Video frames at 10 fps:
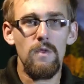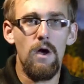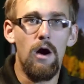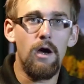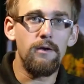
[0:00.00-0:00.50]

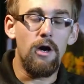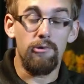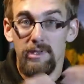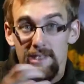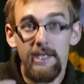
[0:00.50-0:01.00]

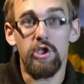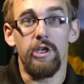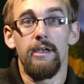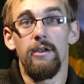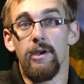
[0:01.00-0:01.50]
on
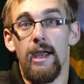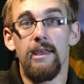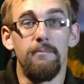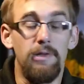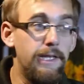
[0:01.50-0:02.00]
religion? Okay,
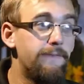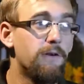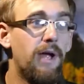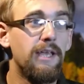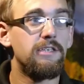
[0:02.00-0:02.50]
the
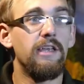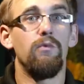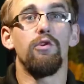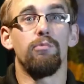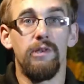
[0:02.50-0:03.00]
believer might say,
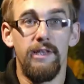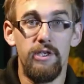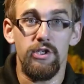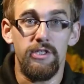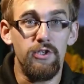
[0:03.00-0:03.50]
well, the
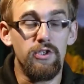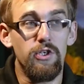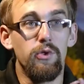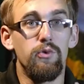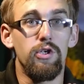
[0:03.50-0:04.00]
religious
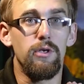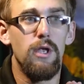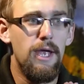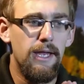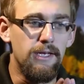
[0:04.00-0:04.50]

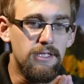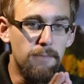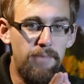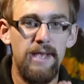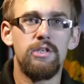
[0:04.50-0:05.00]
institution is
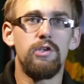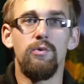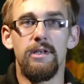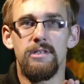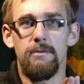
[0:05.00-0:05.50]
the best
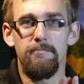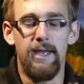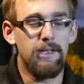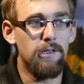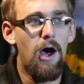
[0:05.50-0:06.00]
suited to
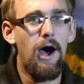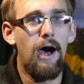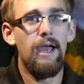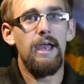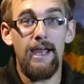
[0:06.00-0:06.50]
make
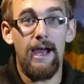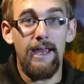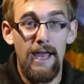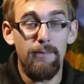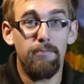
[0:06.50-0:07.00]
law. I
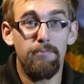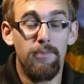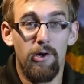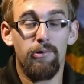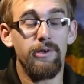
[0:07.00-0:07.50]
am a
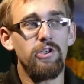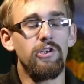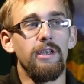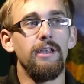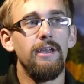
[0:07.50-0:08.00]

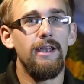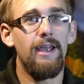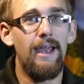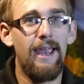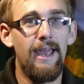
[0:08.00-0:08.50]
Christian,
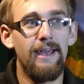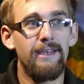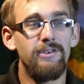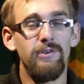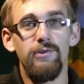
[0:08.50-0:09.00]
and I
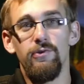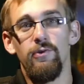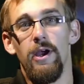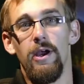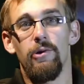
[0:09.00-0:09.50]
do